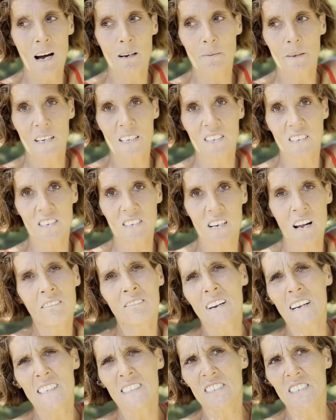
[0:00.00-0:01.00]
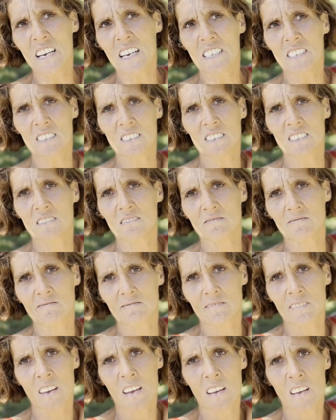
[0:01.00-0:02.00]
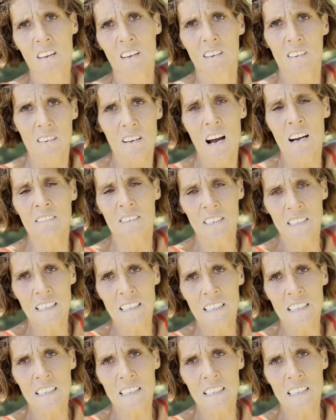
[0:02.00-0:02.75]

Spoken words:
I'm gonna go outpatient. I'm gonna change. I really